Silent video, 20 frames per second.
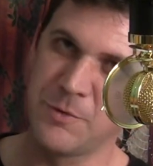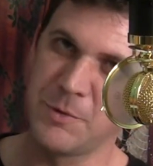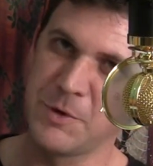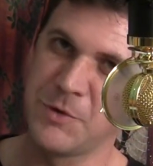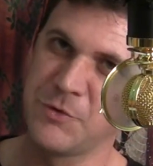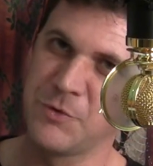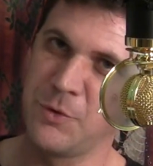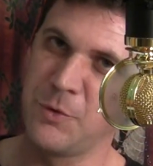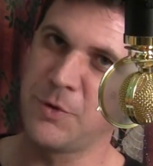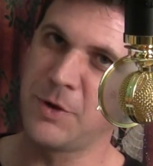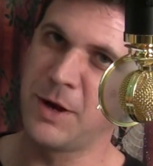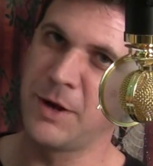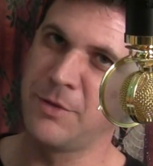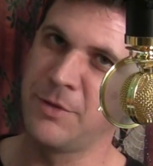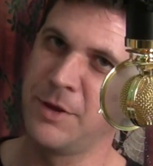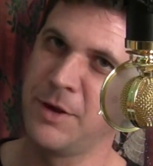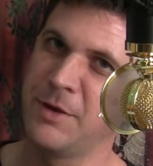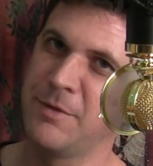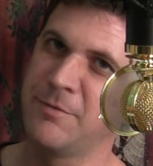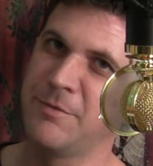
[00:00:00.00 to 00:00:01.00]
result, I
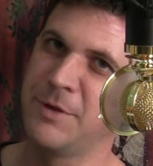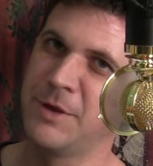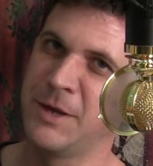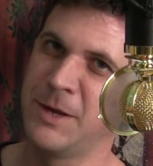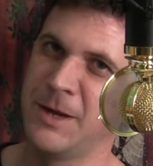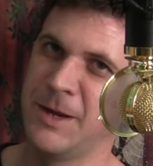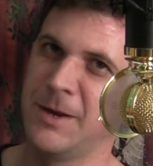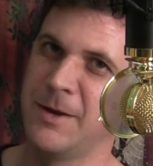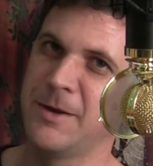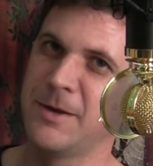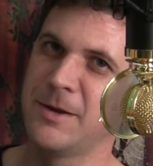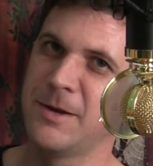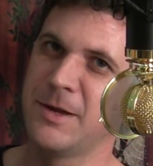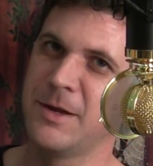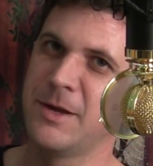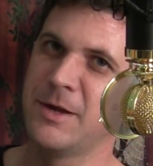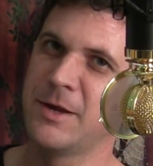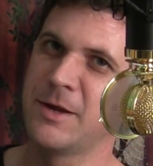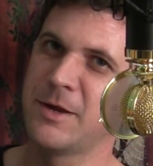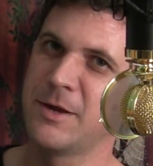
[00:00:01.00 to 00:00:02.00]
think, of the ink,
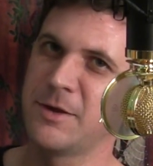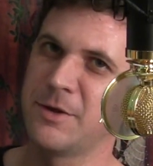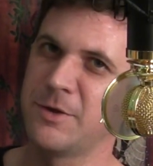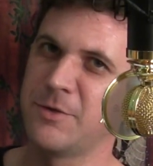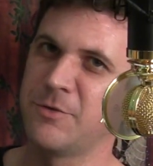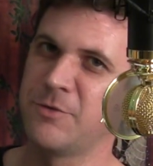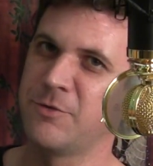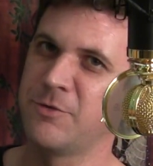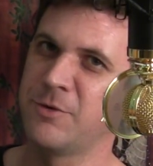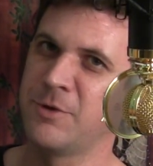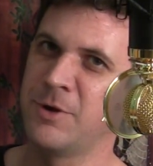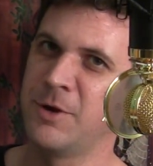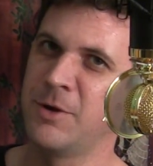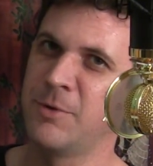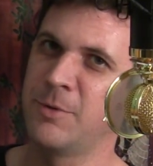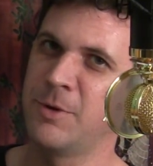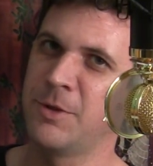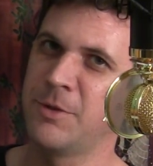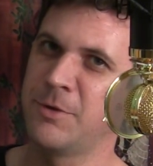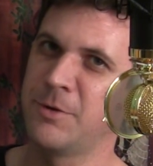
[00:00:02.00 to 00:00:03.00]
because
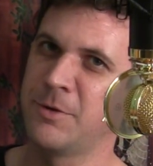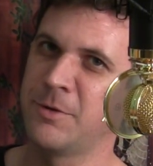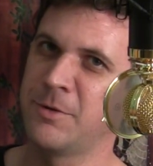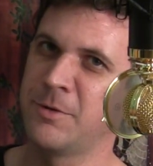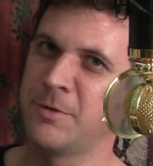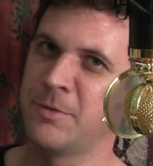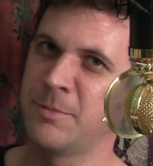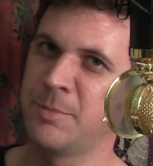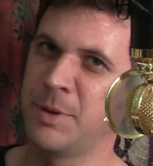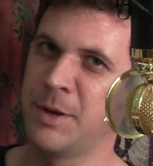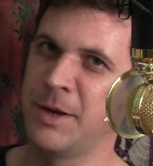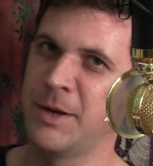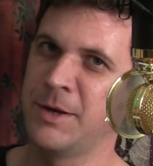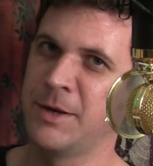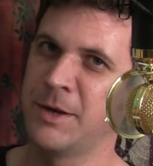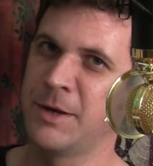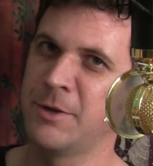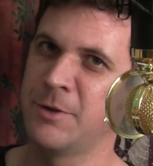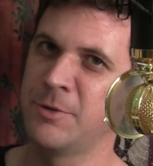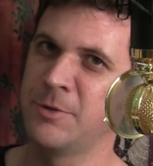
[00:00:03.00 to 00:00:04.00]
no other pen,
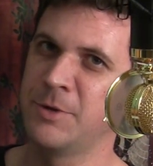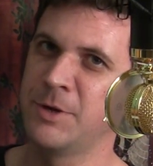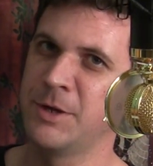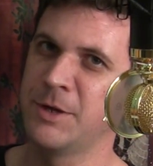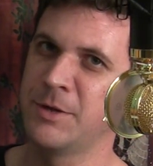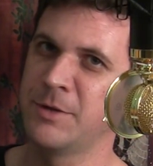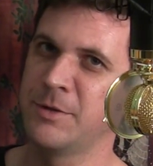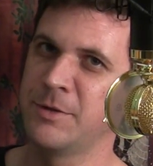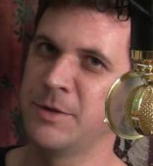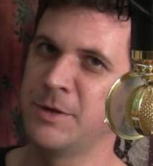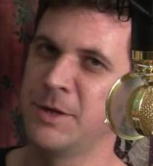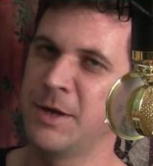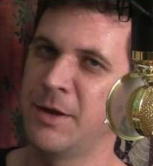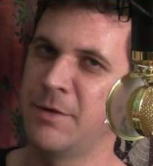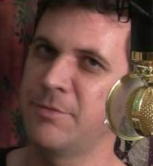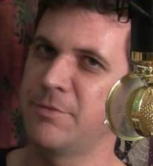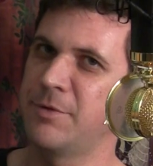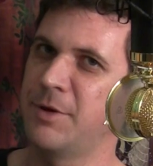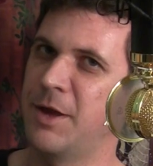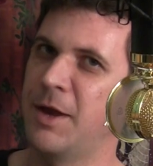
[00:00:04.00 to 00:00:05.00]
including the
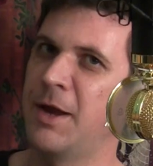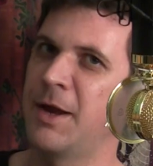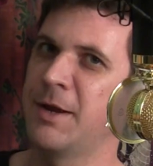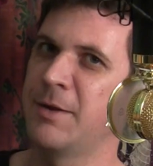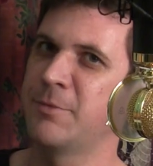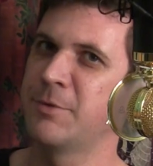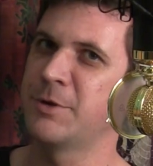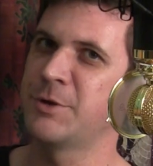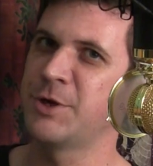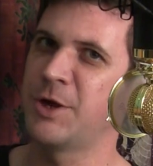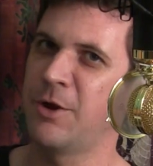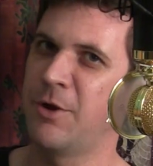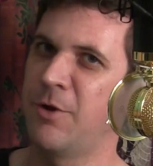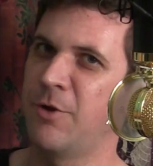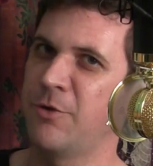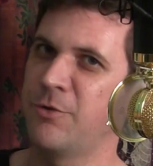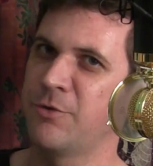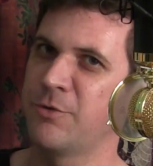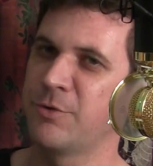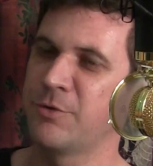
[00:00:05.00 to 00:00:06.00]
F9, which
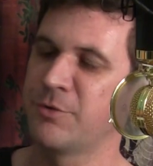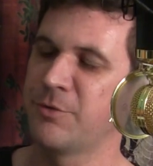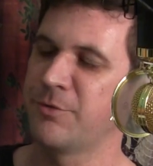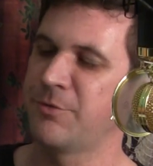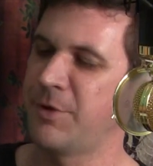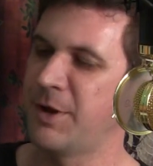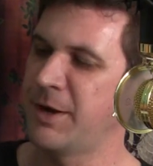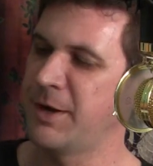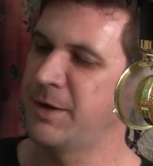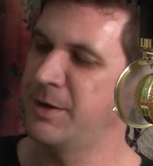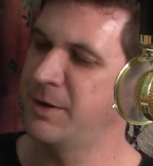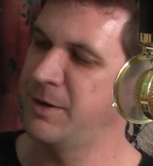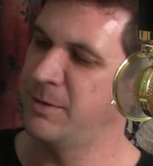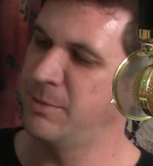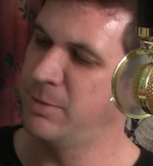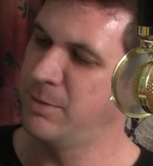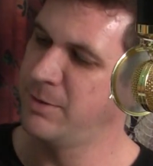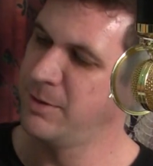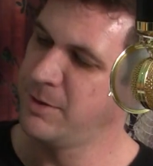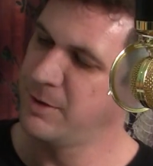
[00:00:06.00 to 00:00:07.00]
also is a fine
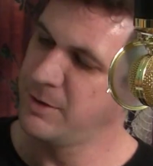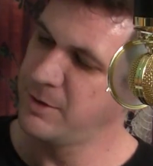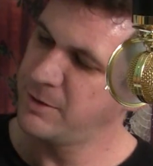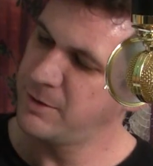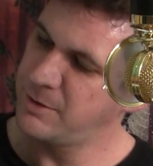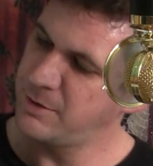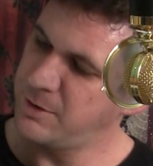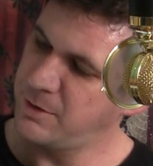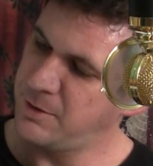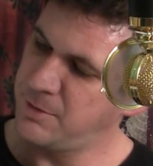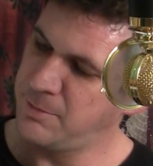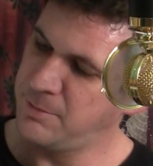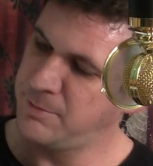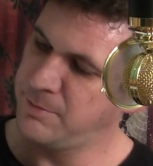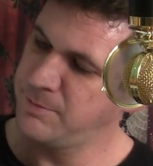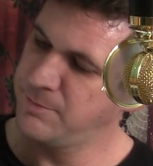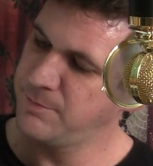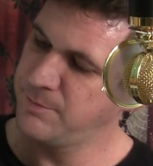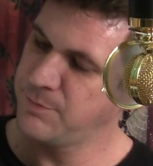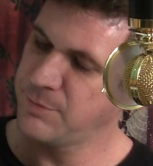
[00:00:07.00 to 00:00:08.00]
nib,
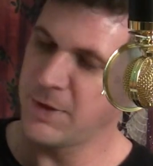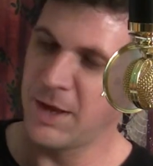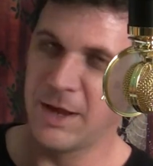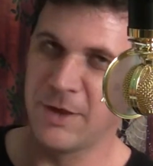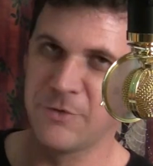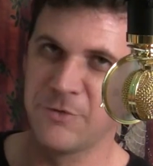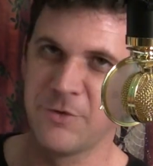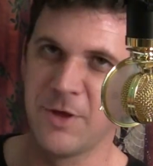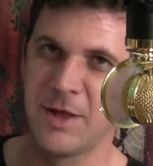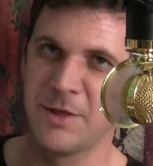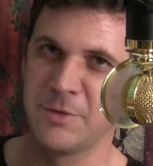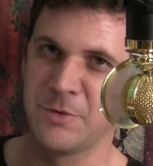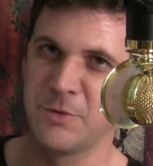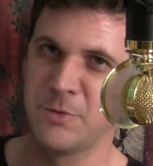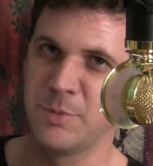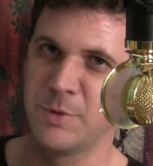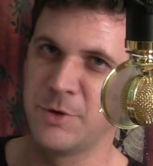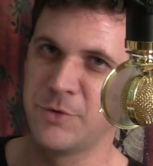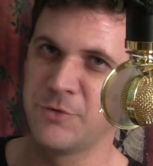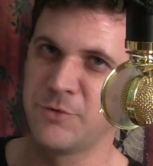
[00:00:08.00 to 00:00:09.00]
has that little
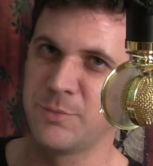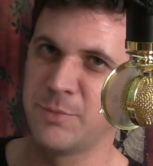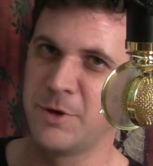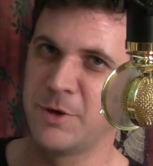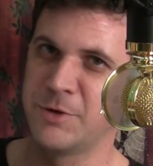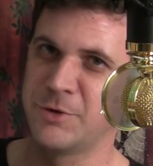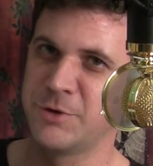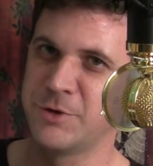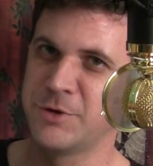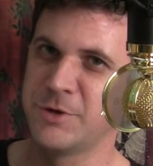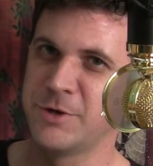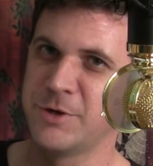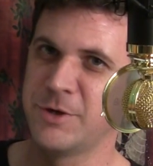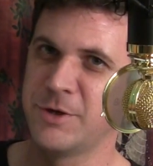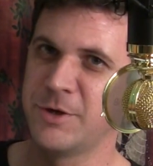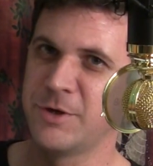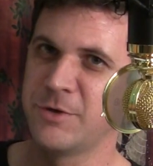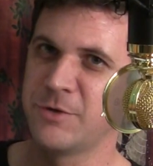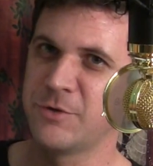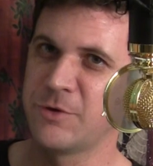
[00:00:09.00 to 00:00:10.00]
bit of smudge.
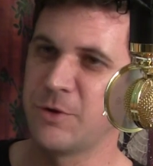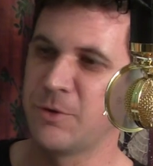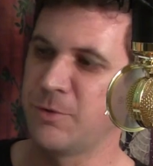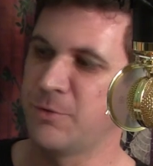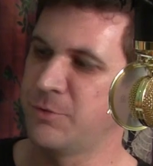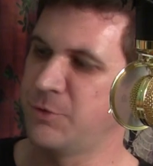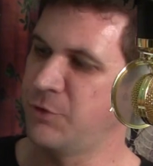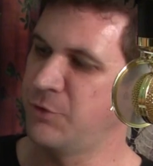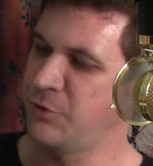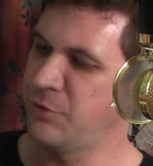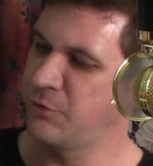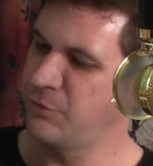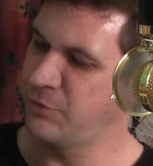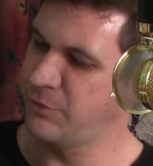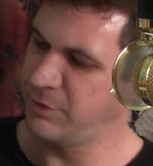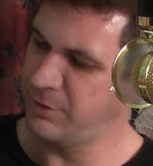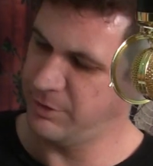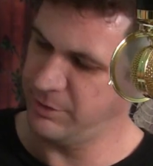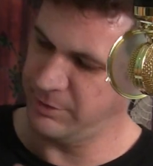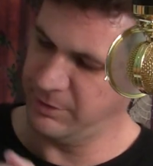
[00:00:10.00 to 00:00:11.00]
So this is
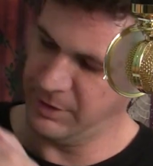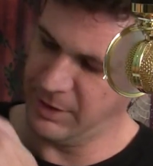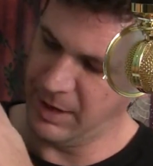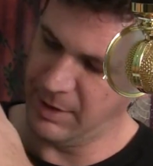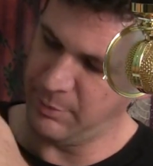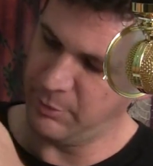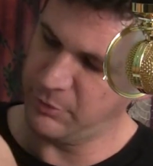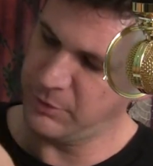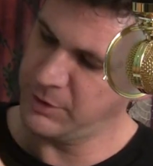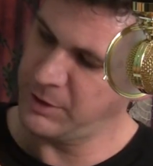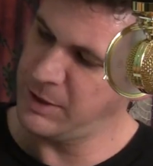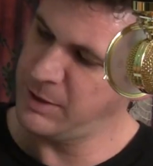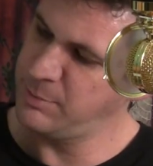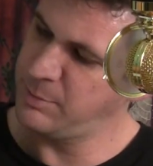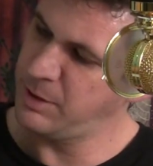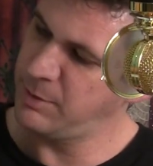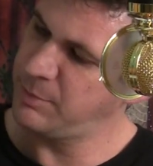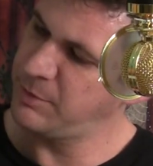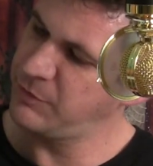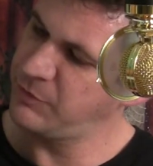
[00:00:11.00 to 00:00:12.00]
able to keep
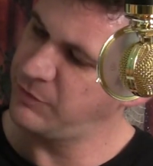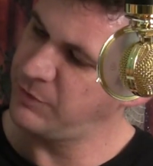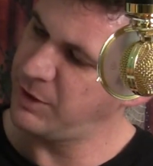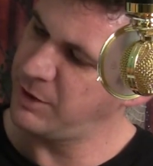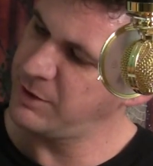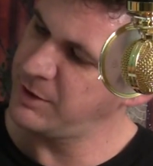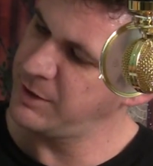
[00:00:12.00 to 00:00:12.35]
up. It's not